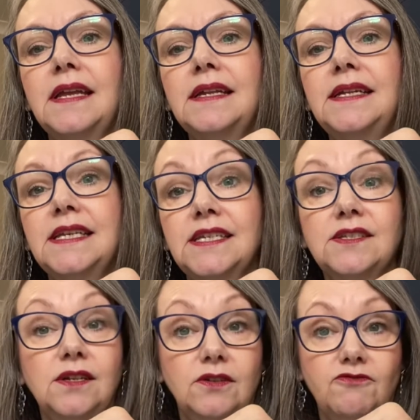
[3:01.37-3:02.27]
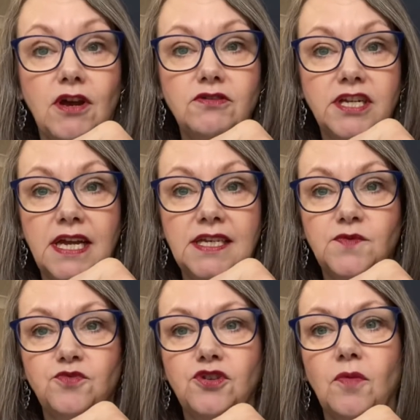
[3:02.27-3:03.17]
knitters and crocheters
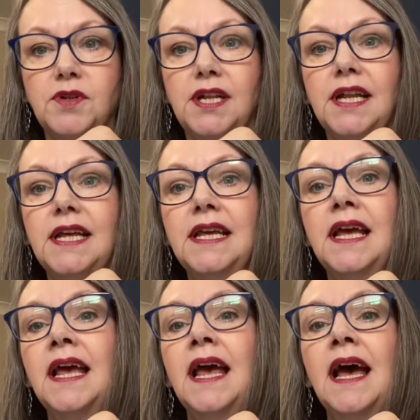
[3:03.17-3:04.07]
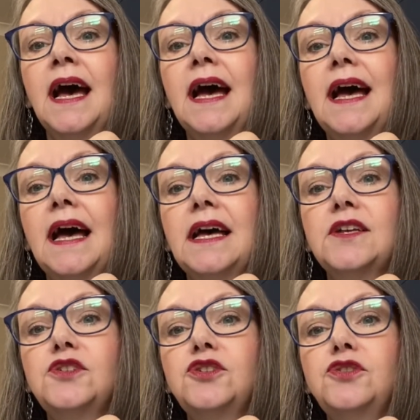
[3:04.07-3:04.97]
predominantly
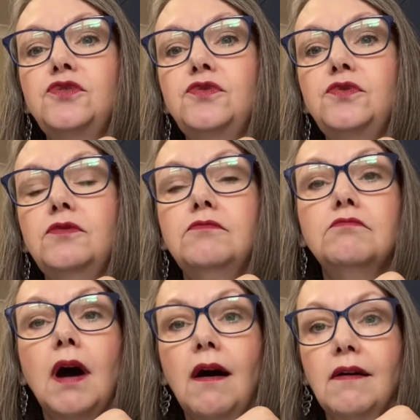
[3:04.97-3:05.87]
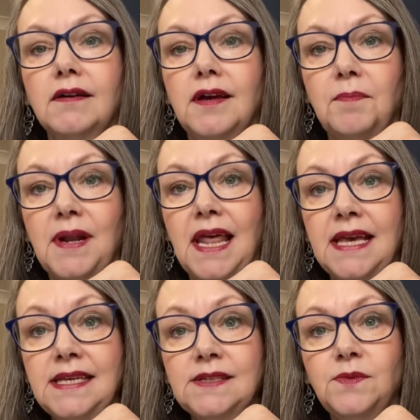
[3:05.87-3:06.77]
to mark a
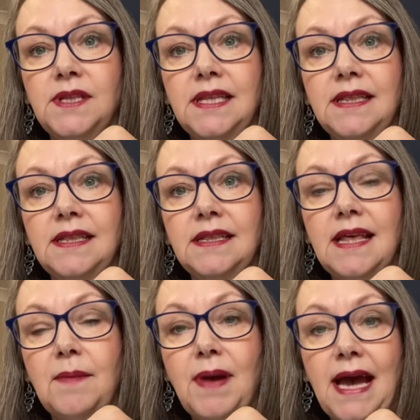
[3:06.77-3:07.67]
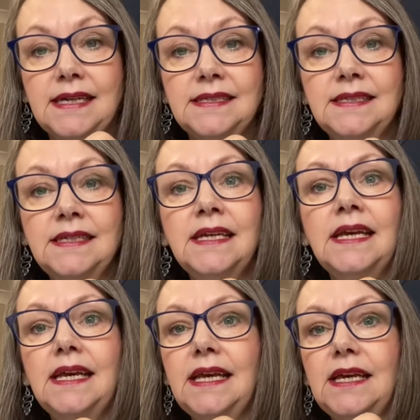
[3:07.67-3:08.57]
place within their pattern.
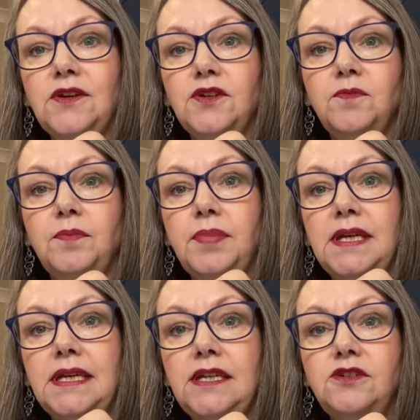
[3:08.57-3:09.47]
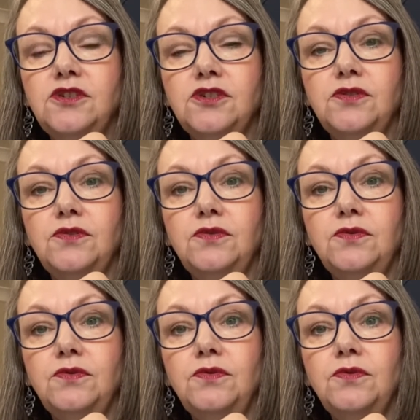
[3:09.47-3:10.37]
It could be
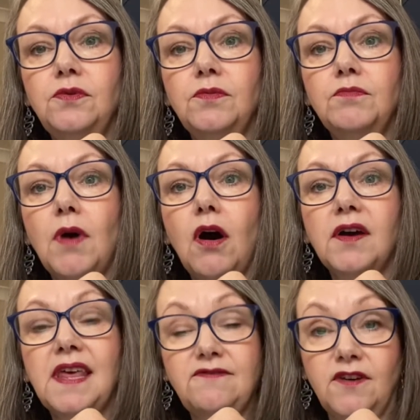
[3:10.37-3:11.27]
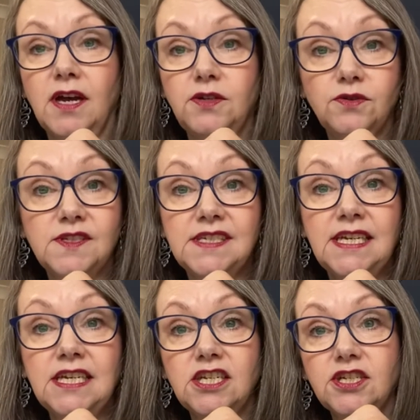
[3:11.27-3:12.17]
to mark their final
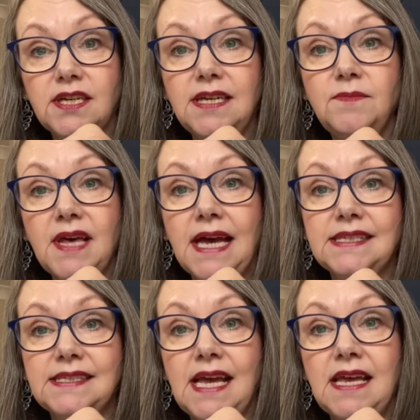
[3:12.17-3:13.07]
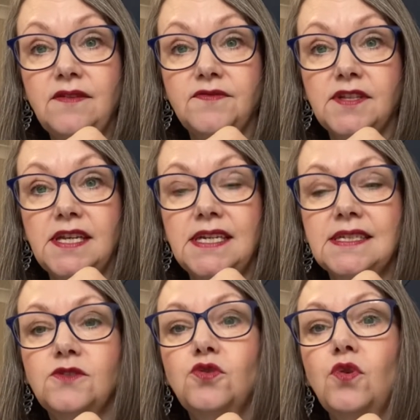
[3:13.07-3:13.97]
stitch, keep that safe so that it
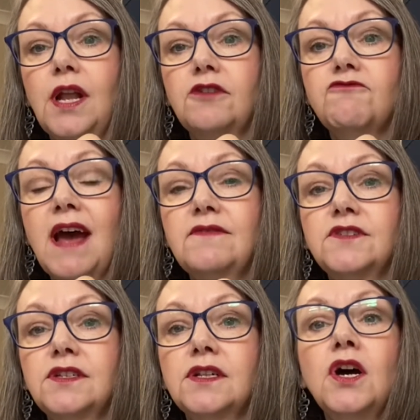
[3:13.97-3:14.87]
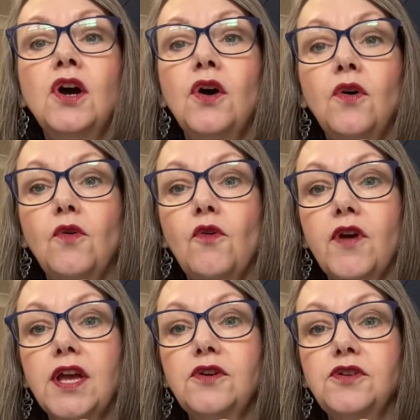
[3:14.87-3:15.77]
doesn't all unravel, or
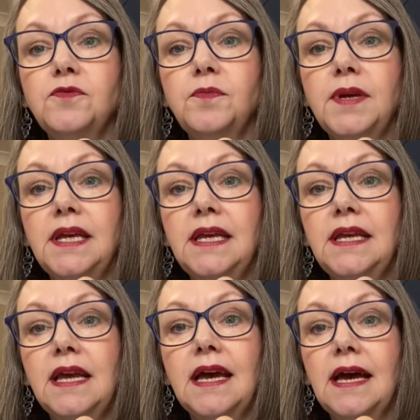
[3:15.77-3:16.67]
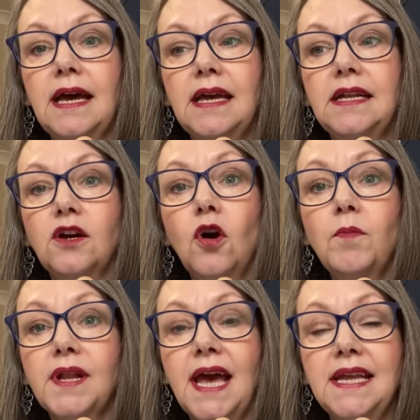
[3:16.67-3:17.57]
it could be in a
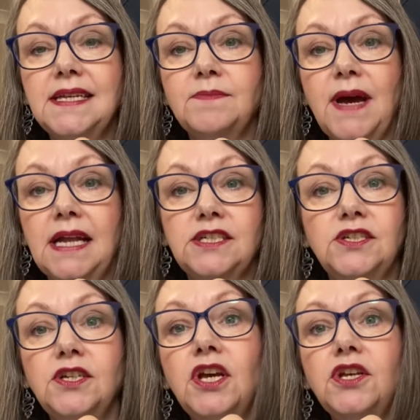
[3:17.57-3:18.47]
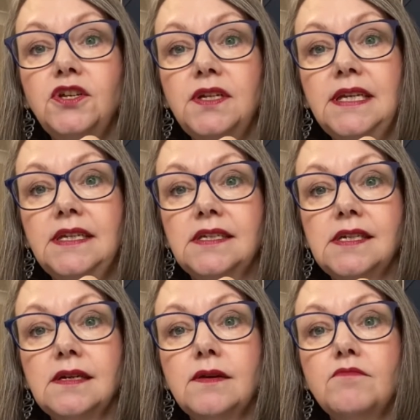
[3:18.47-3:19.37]
complicated pattern, you need
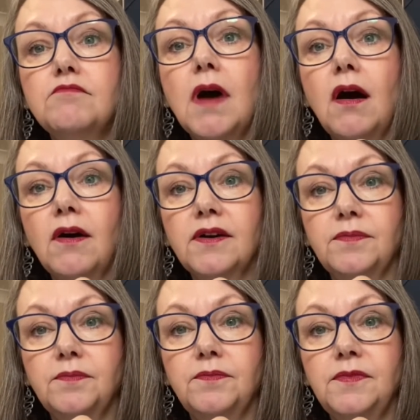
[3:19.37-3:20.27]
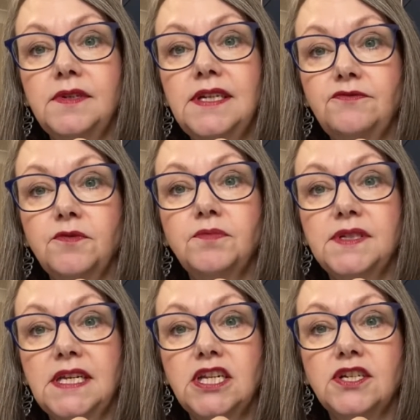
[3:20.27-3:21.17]
to mark different
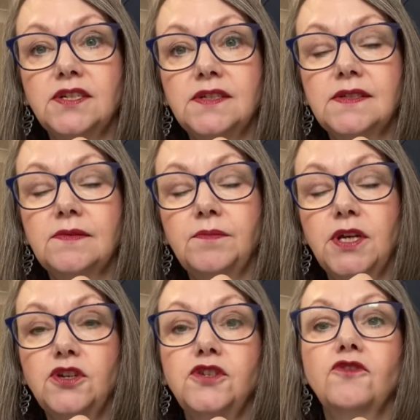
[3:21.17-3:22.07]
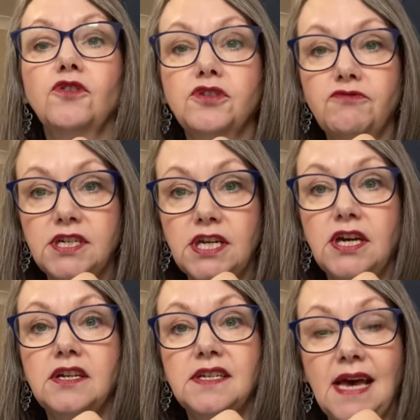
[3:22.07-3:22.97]
positions because you've got to
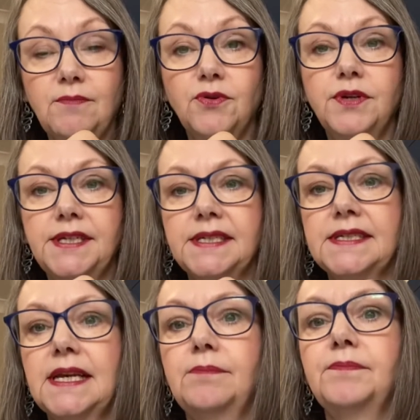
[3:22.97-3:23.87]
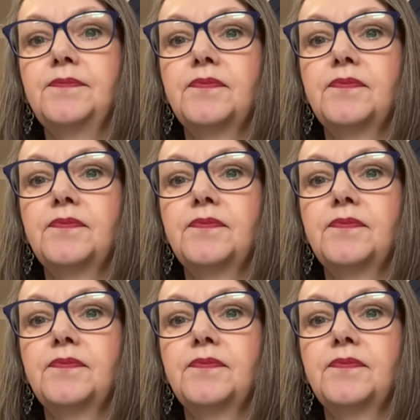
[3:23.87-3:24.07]
return to that point at some